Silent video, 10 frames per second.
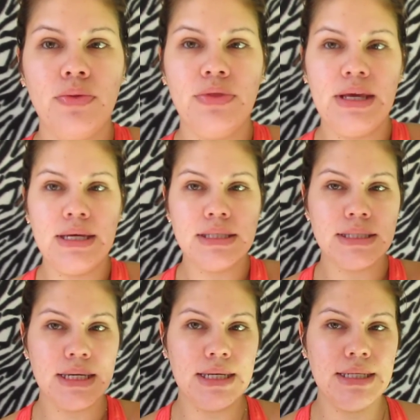
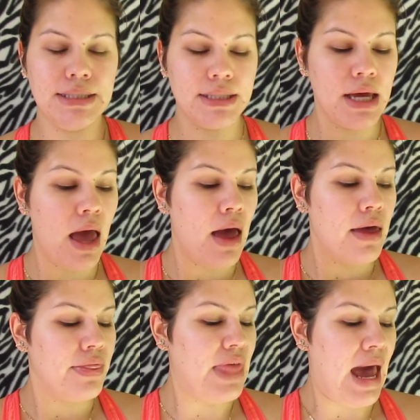this is
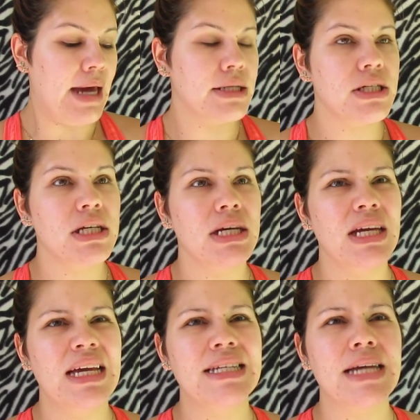that
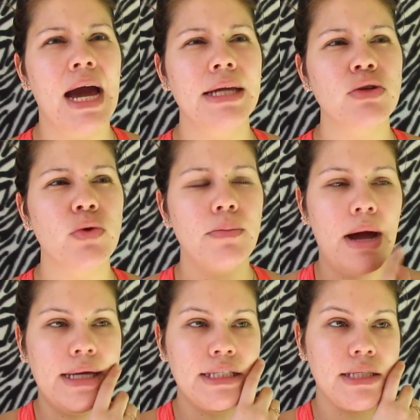it kind of
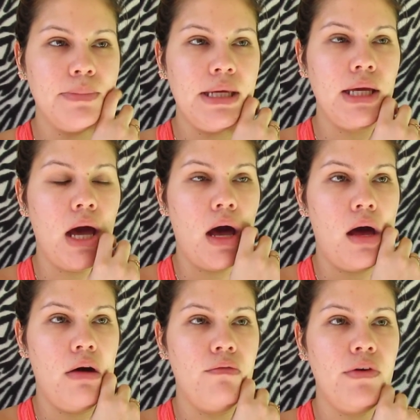reminds me
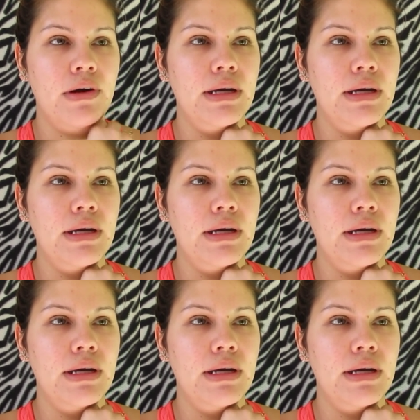of